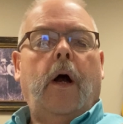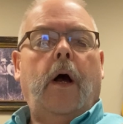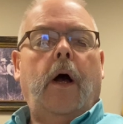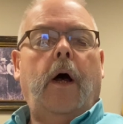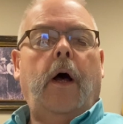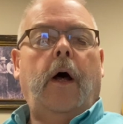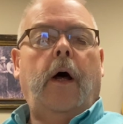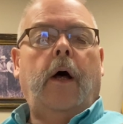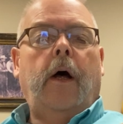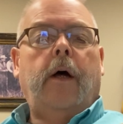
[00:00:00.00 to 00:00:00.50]

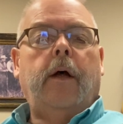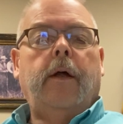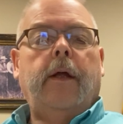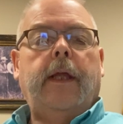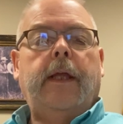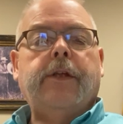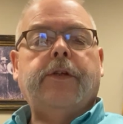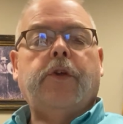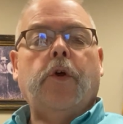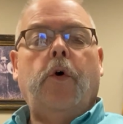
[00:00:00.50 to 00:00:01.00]

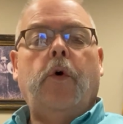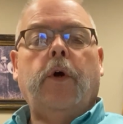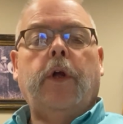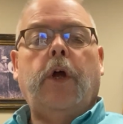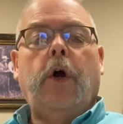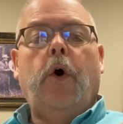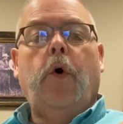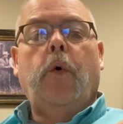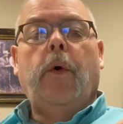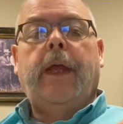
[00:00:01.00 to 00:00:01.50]
It's going to
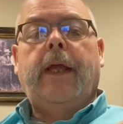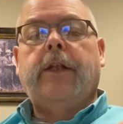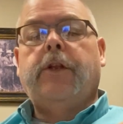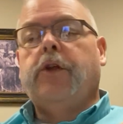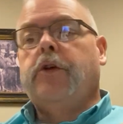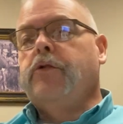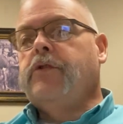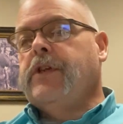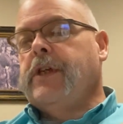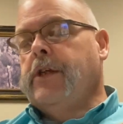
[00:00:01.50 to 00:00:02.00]
go
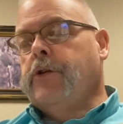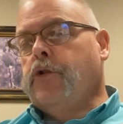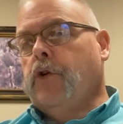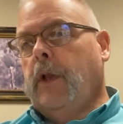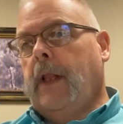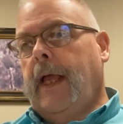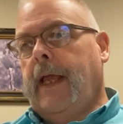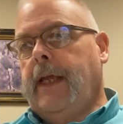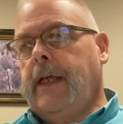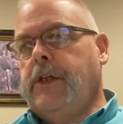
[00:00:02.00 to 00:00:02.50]
into
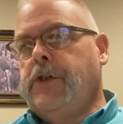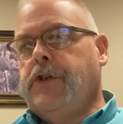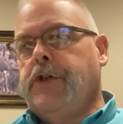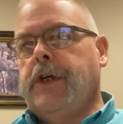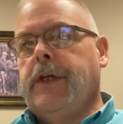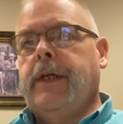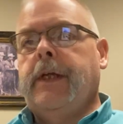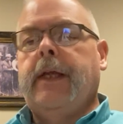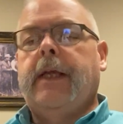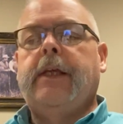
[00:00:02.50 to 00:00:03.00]
Central
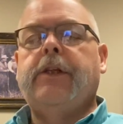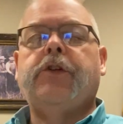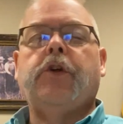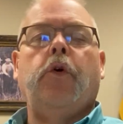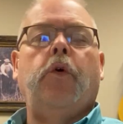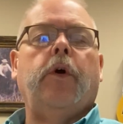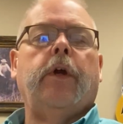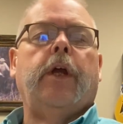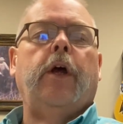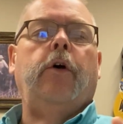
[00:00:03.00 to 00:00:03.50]
Asia. It's
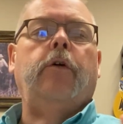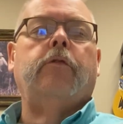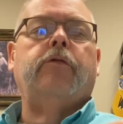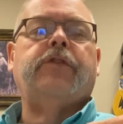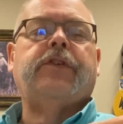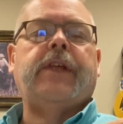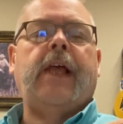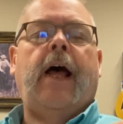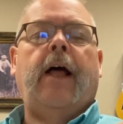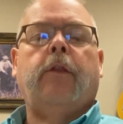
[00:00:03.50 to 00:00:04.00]
going to go
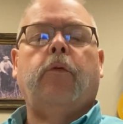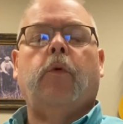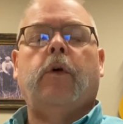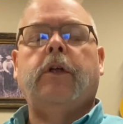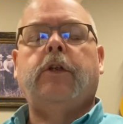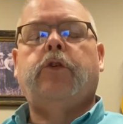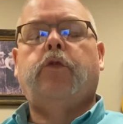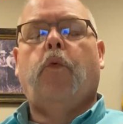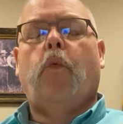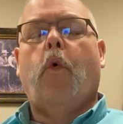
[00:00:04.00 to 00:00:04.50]

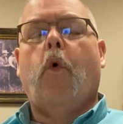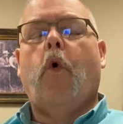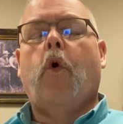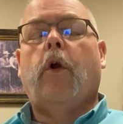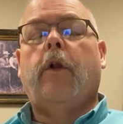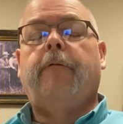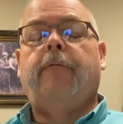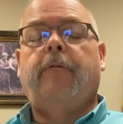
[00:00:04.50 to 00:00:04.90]
southward toward